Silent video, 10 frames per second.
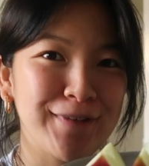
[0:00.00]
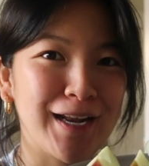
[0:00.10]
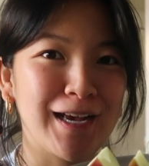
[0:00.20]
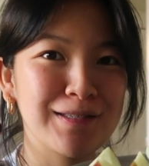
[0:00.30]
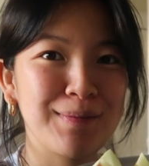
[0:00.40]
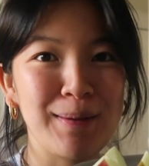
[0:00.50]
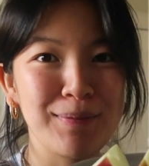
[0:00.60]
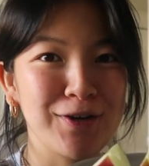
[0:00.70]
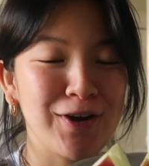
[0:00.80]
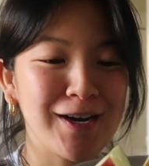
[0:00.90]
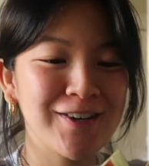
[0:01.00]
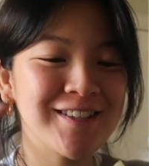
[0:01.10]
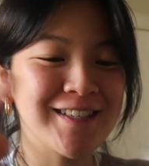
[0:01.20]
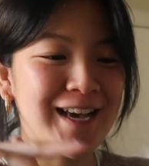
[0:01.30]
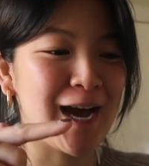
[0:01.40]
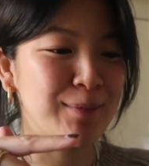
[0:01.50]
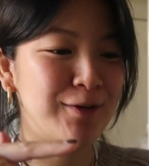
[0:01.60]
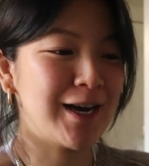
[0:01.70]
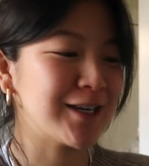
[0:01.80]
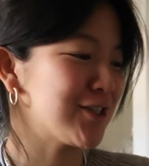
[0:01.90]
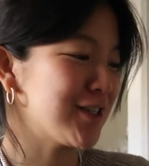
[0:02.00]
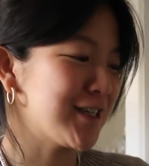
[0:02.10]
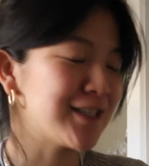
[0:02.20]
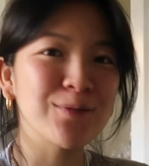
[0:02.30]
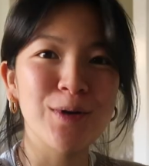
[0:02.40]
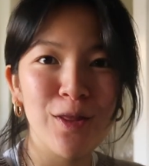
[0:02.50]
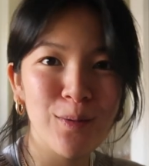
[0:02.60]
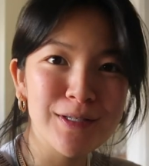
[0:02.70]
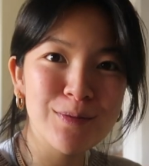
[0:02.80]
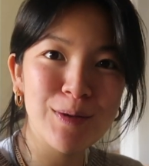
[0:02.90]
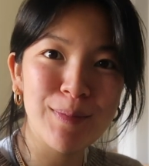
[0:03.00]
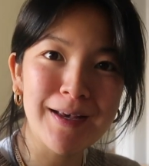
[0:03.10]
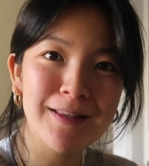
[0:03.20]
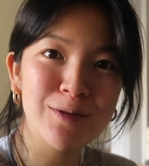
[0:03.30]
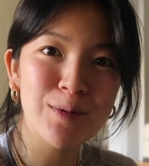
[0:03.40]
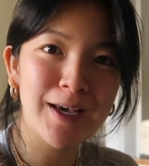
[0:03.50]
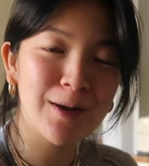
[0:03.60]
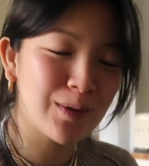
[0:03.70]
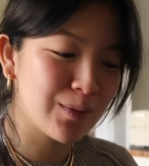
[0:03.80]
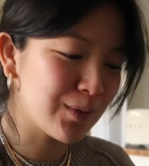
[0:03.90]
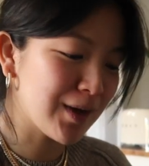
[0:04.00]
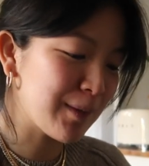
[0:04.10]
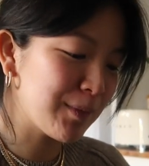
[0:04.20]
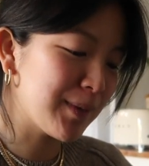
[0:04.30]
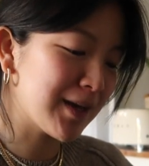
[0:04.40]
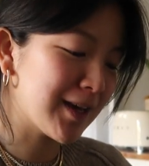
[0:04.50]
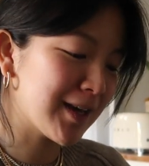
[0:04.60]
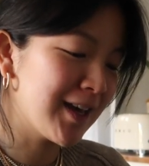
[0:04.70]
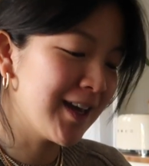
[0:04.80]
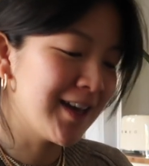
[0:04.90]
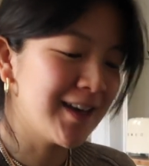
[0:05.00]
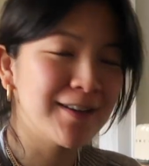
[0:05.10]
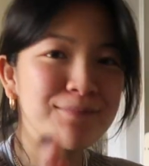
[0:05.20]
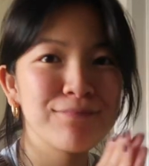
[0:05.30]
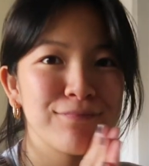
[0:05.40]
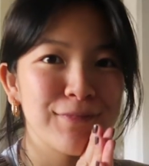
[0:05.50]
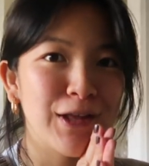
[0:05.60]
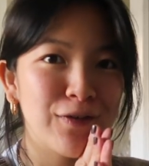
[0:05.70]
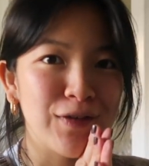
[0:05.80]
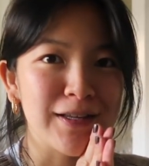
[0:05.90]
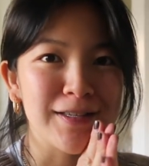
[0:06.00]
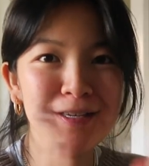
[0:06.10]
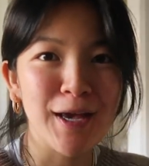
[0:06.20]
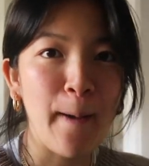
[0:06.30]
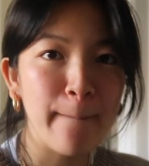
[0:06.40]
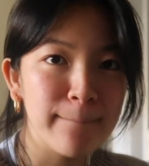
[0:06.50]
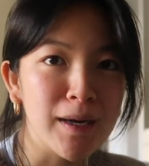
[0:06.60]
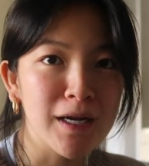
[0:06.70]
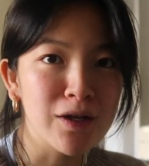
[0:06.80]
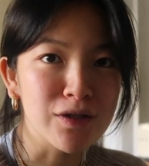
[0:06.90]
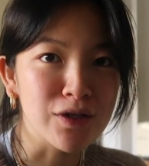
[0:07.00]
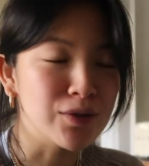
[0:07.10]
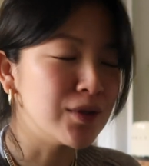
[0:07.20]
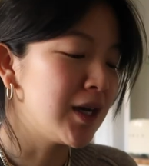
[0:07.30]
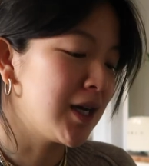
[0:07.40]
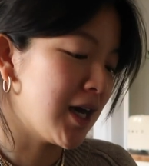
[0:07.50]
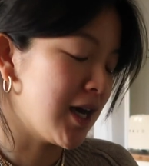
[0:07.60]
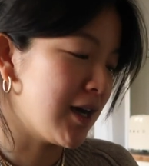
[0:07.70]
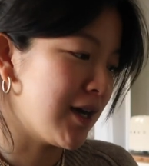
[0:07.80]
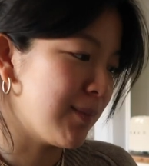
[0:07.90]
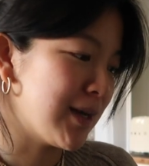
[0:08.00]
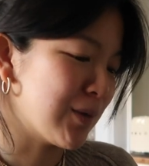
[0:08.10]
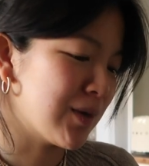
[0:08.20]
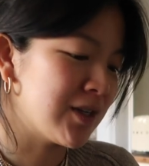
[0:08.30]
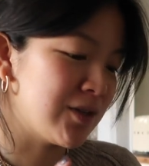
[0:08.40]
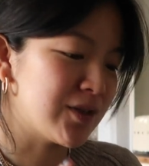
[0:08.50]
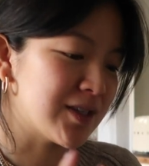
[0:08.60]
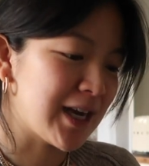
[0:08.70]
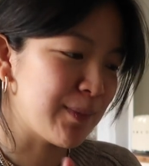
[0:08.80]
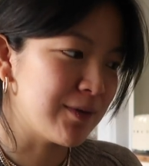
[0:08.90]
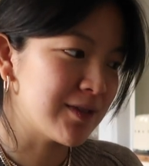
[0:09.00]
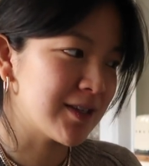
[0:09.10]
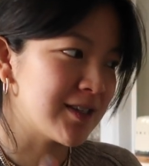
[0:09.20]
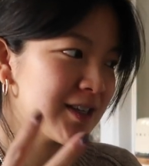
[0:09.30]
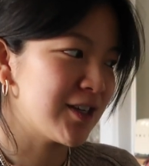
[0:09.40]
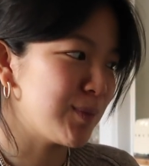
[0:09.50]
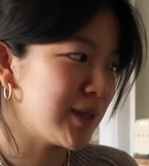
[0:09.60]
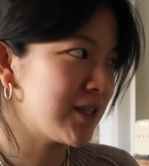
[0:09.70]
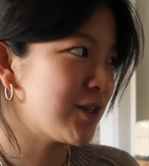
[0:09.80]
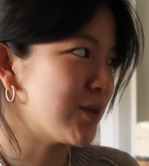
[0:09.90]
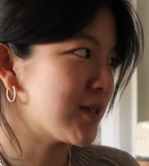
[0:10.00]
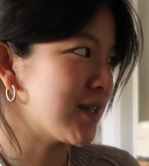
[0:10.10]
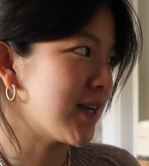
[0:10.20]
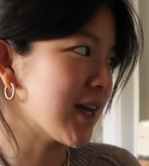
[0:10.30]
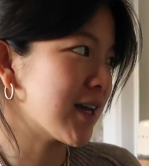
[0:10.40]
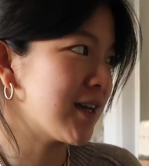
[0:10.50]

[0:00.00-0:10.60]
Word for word: Gonna have some apple and crackers. The apple actually is one of the ones that we picked this weekend when we went apple picking. Nothing fancy, but it'll do. Um, I don't wanna do just apples because it could be too acidic.